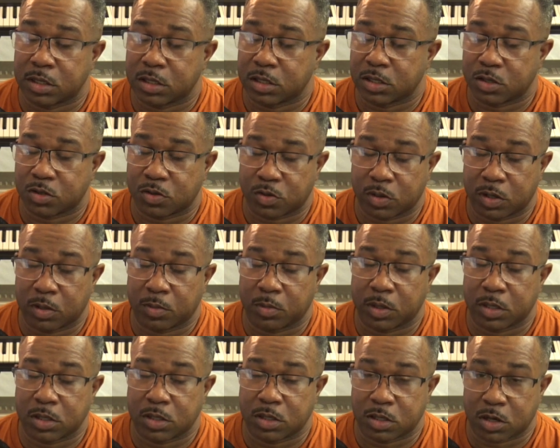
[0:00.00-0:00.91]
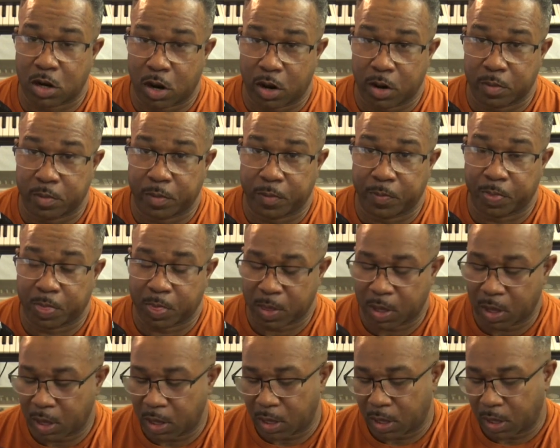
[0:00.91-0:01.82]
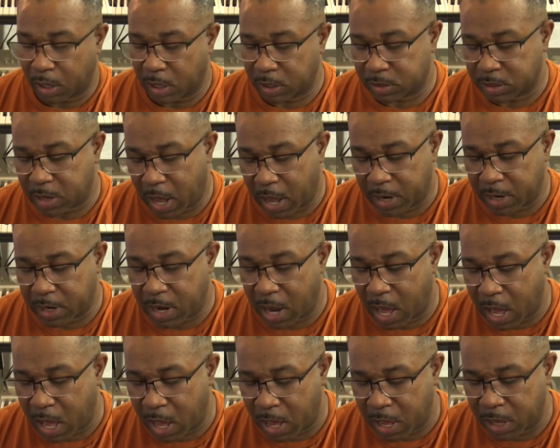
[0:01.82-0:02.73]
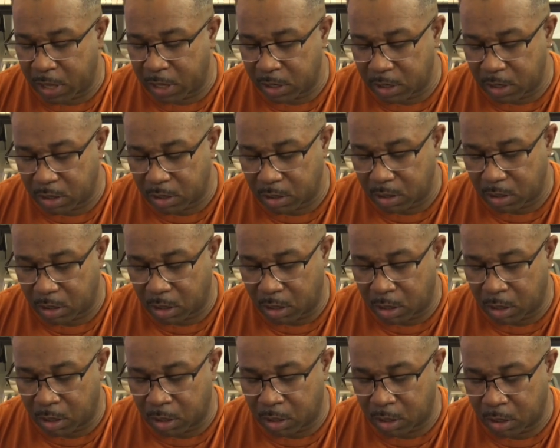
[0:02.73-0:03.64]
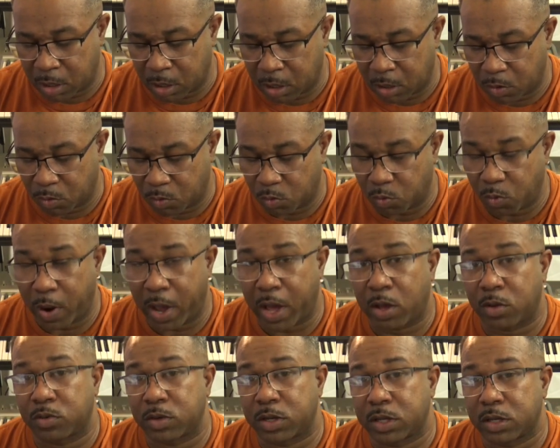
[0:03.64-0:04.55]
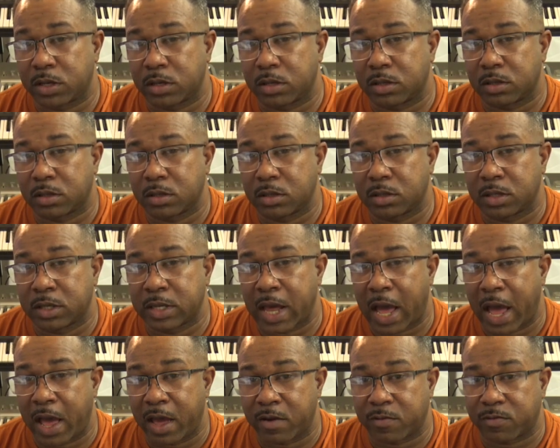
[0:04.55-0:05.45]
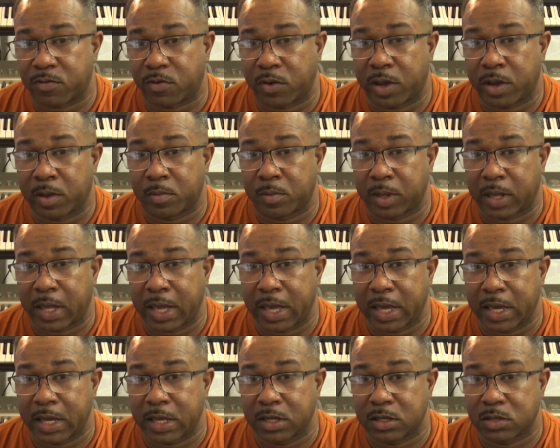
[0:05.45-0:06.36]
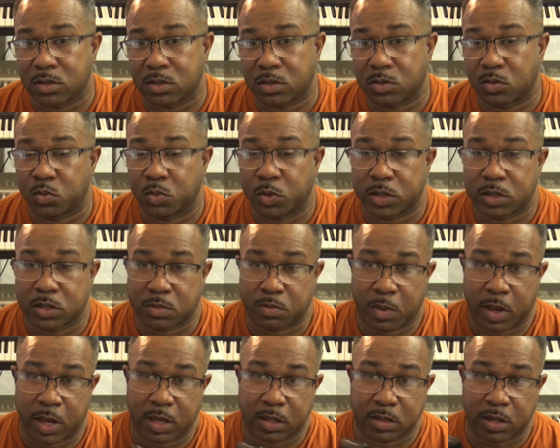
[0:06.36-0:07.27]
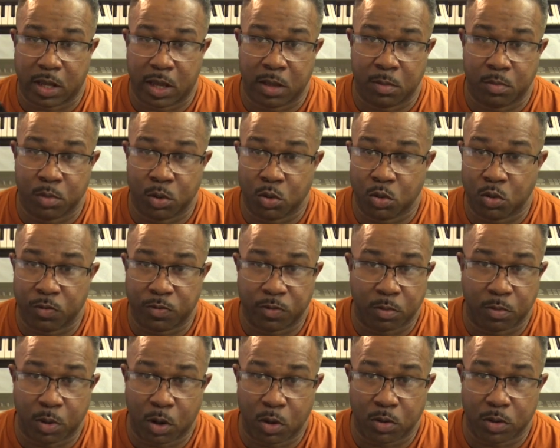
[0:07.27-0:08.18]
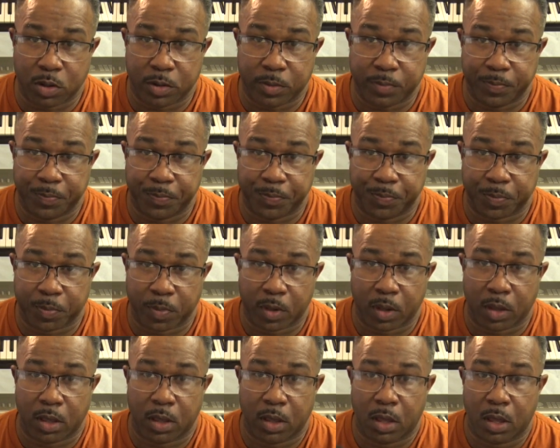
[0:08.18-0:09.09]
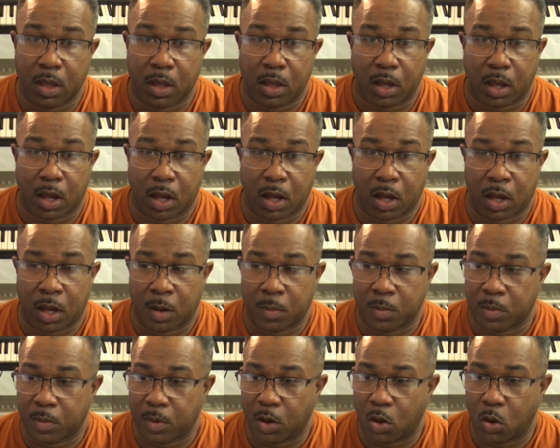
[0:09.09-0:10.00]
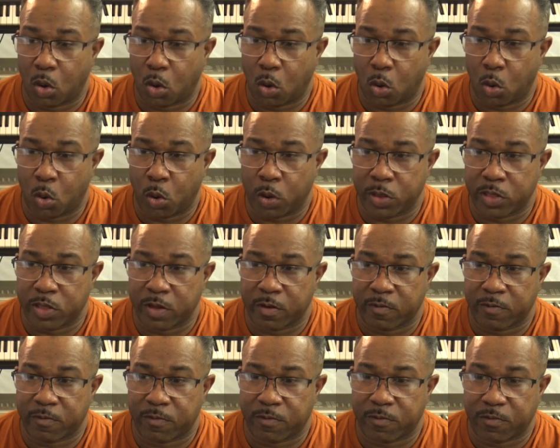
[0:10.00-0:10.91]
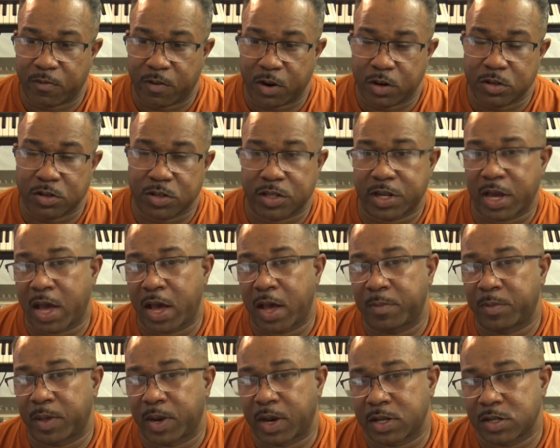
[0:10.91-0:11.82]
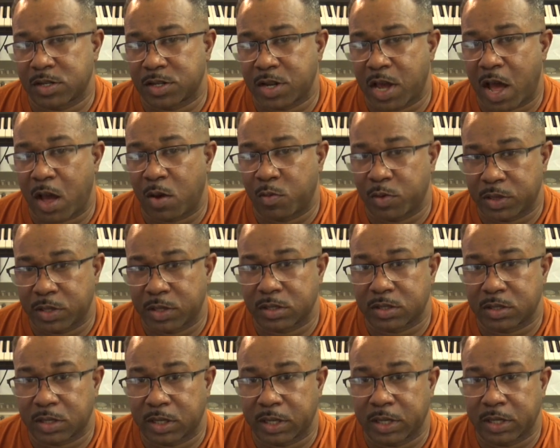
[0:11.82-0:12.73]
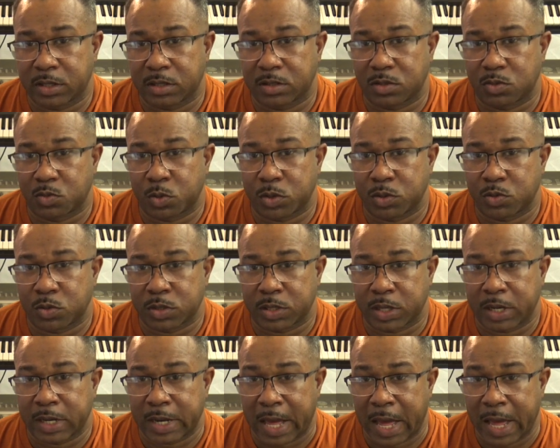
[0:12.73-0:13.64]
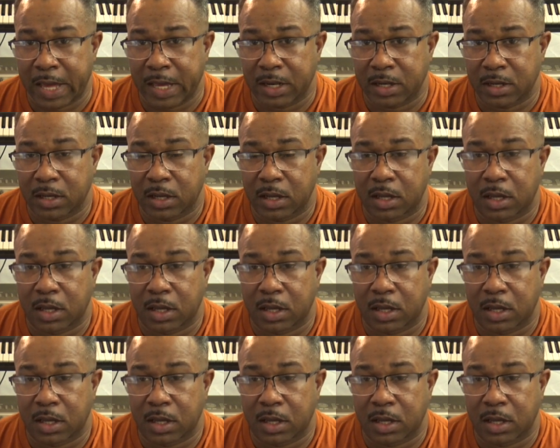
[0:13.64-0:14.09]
extremely sharp. It's got 9 rounded diaphragm blades, which makes a beautiful bokeh. On the first time that I shot with this lens, which was at night,